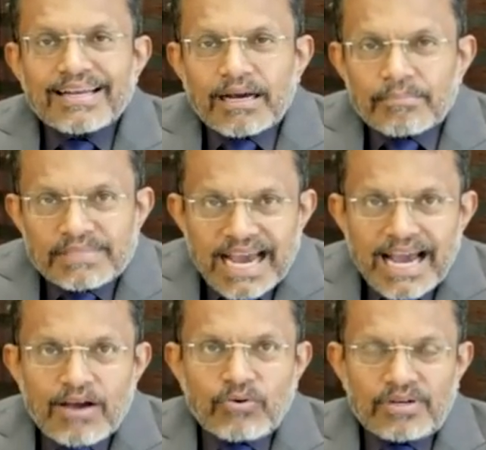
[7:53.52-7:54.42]
and come
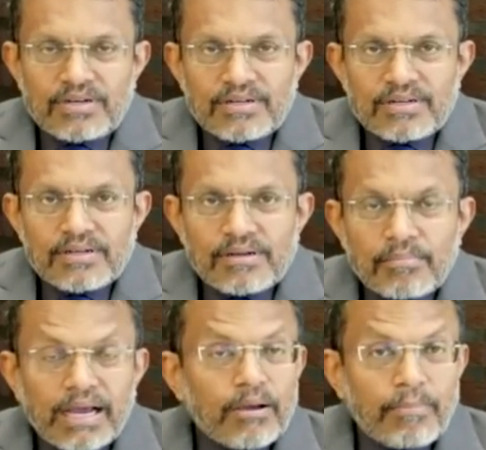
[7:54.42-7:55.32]
down
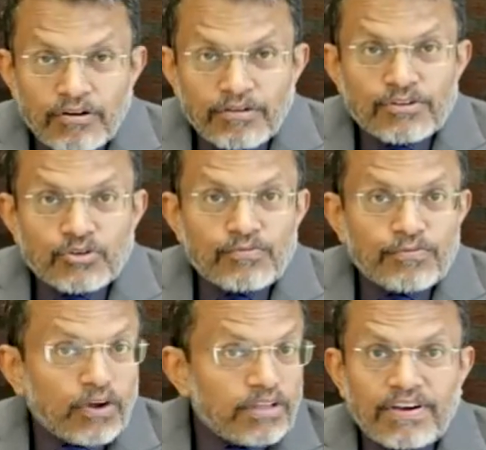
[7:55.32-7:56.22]
by about
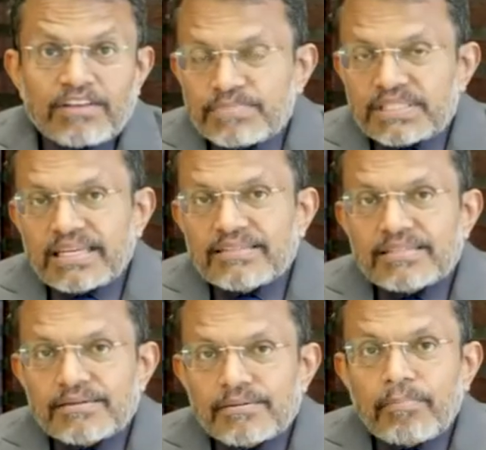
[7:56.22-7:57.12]

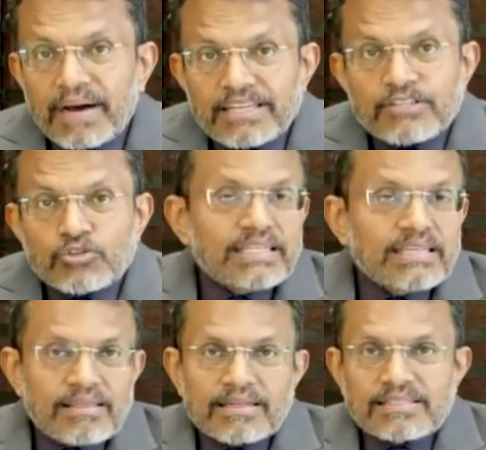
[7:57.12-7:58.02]
45% by
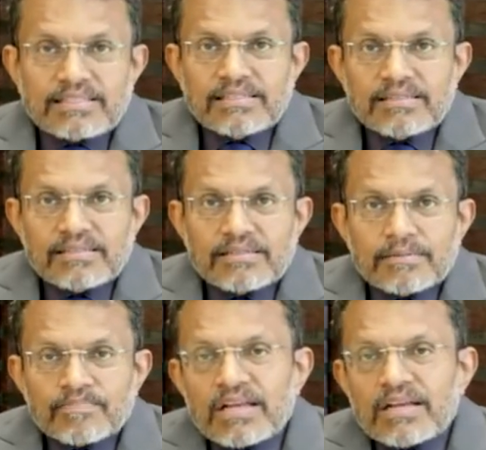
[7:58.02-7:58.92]
2030
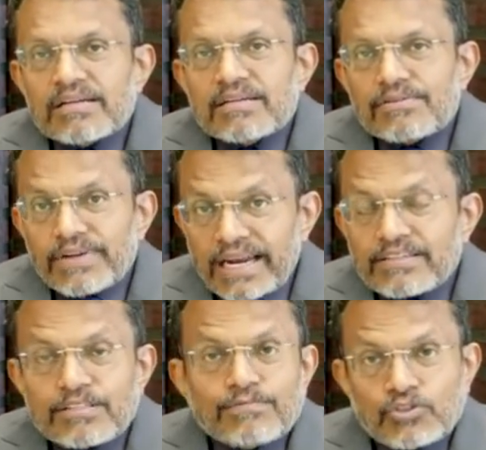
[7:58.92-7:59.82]

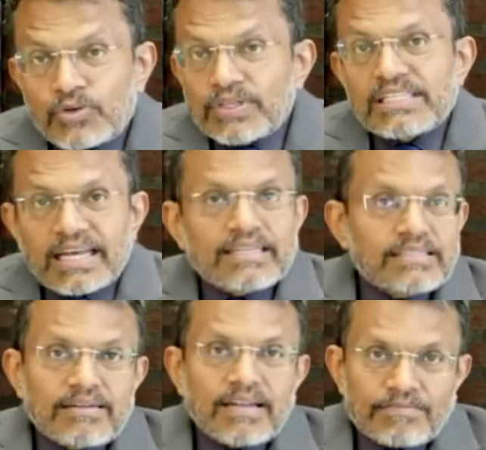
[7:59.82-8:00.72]
relative to
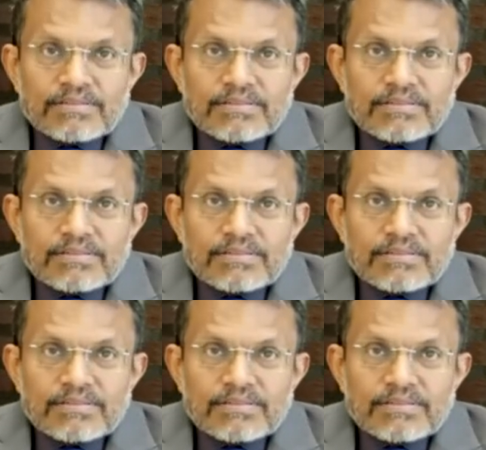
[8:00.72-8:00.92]
2019